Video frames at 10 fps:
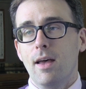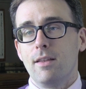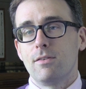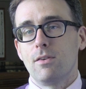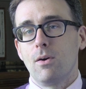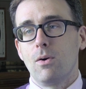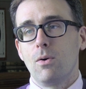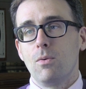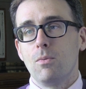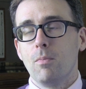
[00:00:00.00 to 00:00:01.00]
And
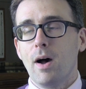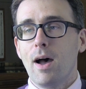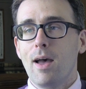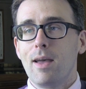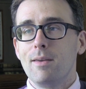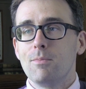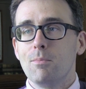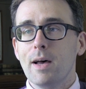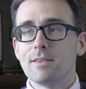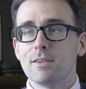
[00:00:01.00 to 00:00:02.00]
so, my
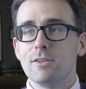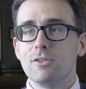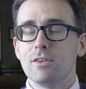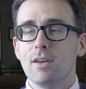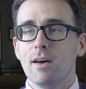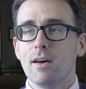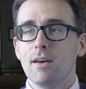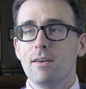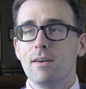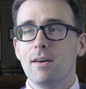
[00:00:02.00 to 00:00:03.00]
message uh,
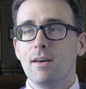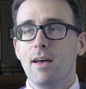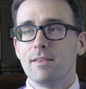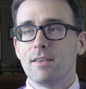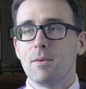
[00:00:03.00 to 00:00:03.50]
uh, as